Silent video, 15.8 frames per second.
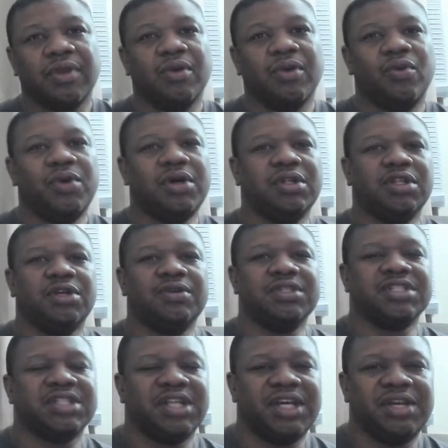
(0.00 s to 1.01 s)
Well,
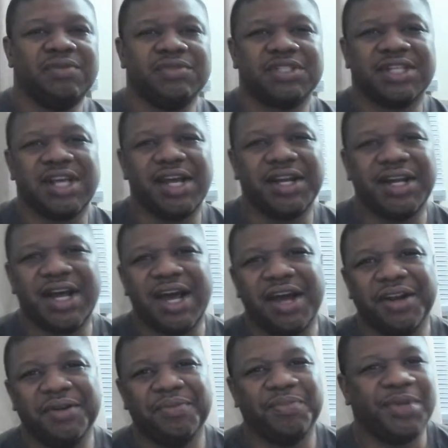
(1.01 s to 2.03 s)
Lois Lane was kind of
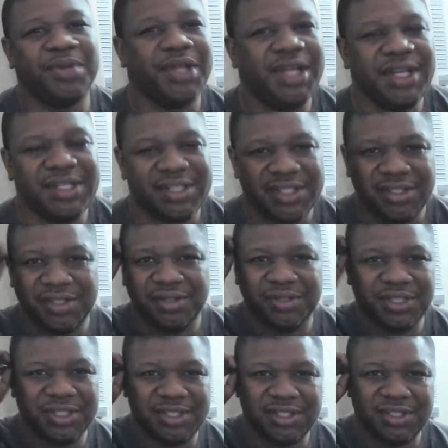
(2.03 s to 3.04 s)
out of place.
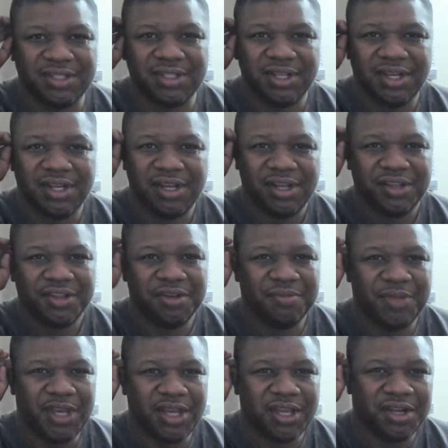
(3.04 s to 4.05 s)
They're
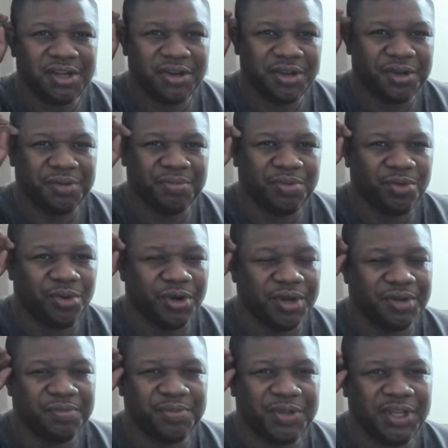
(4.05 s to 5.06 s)
making her an
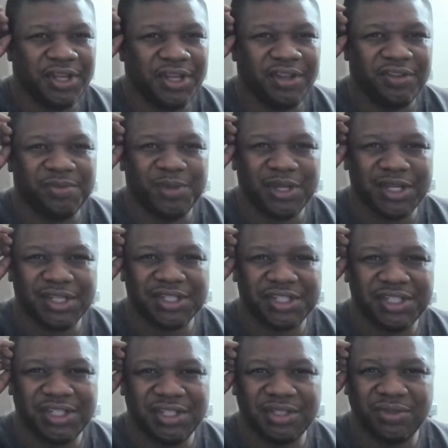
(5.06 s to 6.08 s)
important piece because
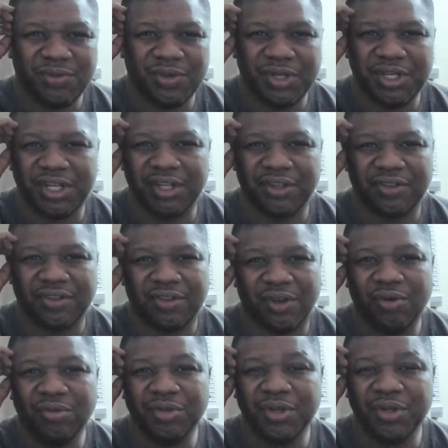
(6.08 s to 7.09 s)
she's the one that is the
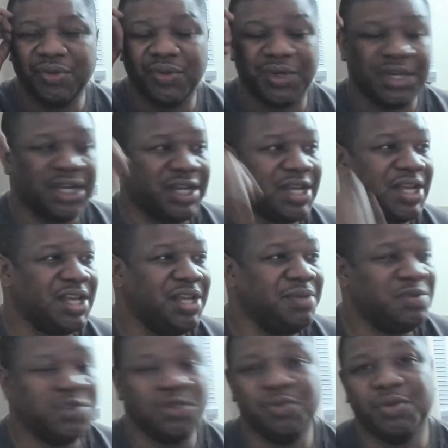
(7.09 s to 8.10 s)
only one that can
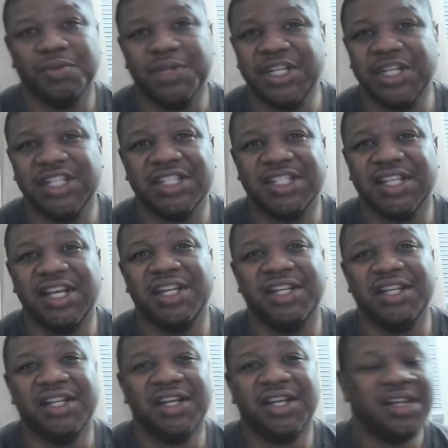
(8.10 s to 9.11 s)
keep Superman
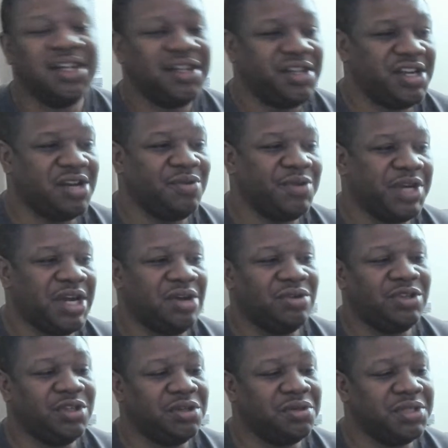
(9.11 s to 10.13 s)
sane. Now,
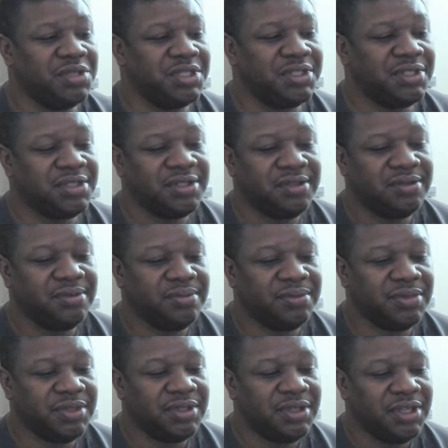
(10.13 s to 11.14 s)
without Lois,
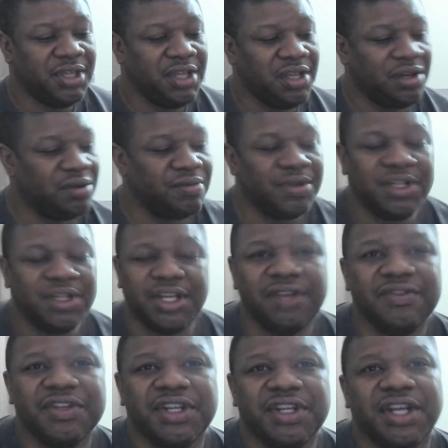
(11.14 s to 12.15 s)
he ain't gonna really
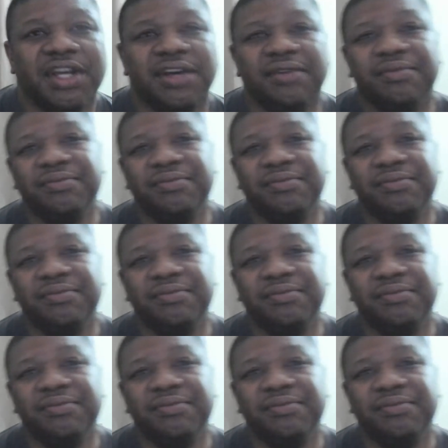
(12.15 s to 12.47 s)
give a damn.